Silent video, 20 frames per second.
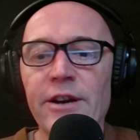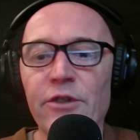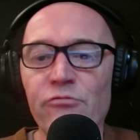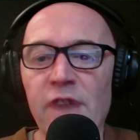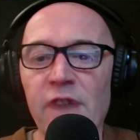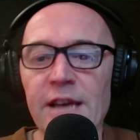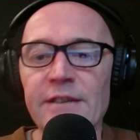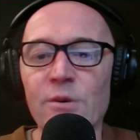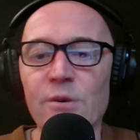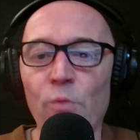
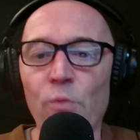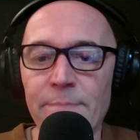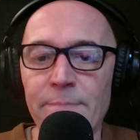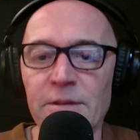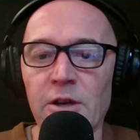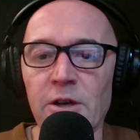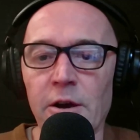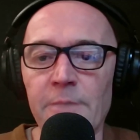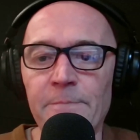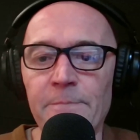Razor
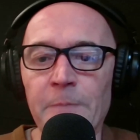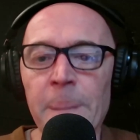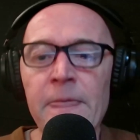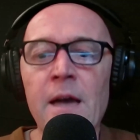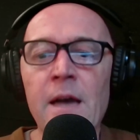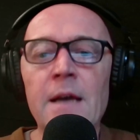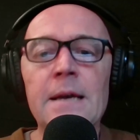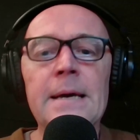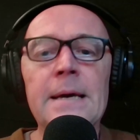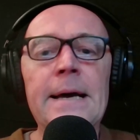website.
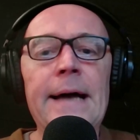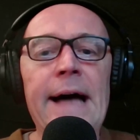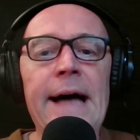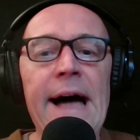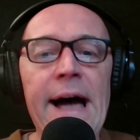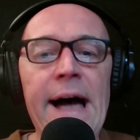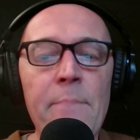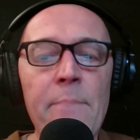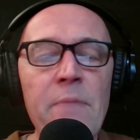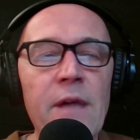
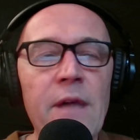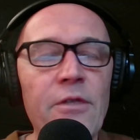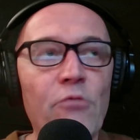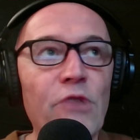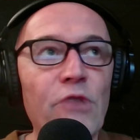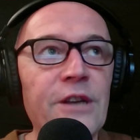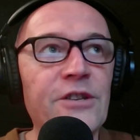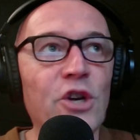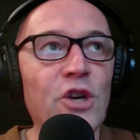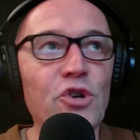But the
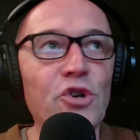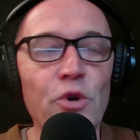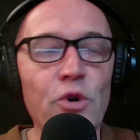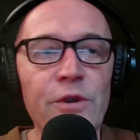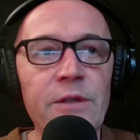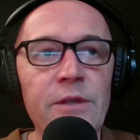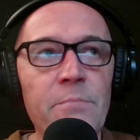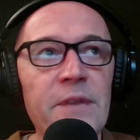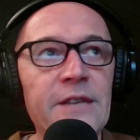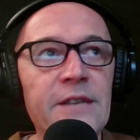reason I
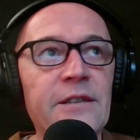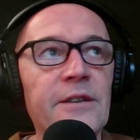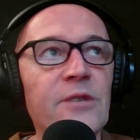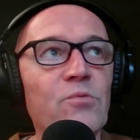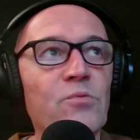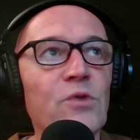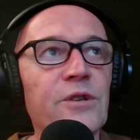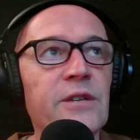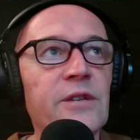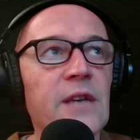joined the
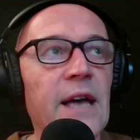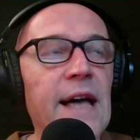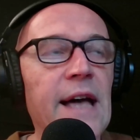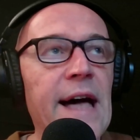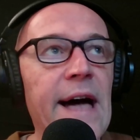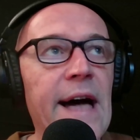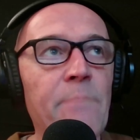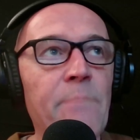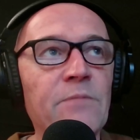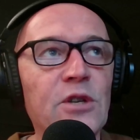business was
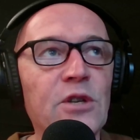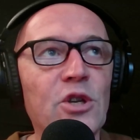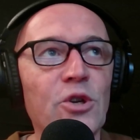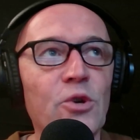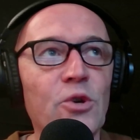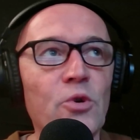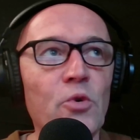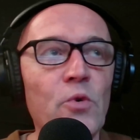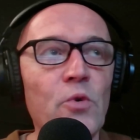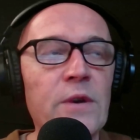
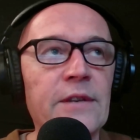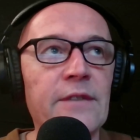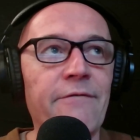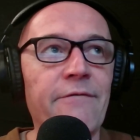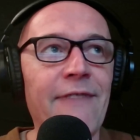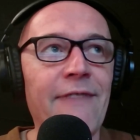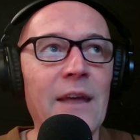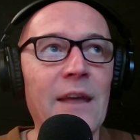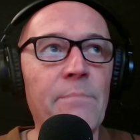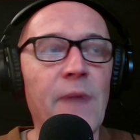to
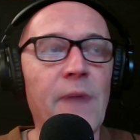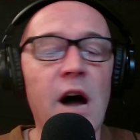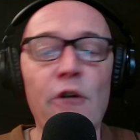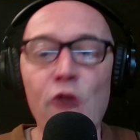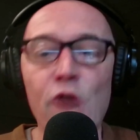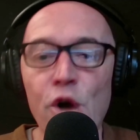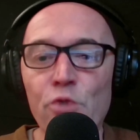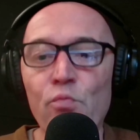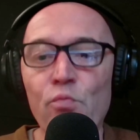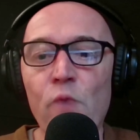develop
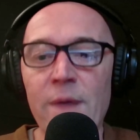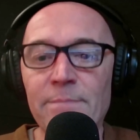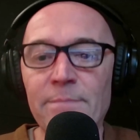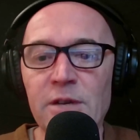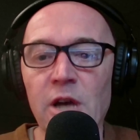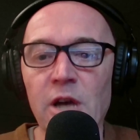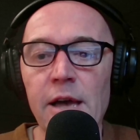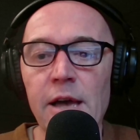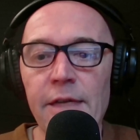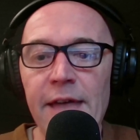our own
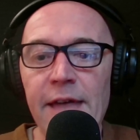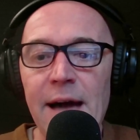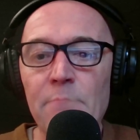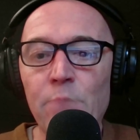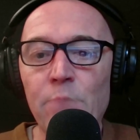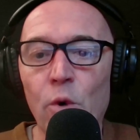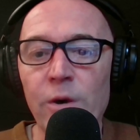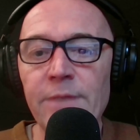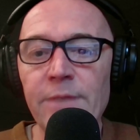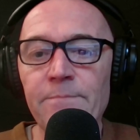website at
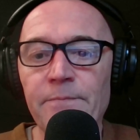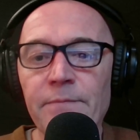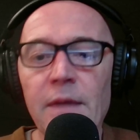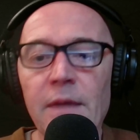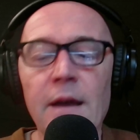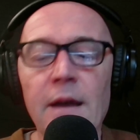that point.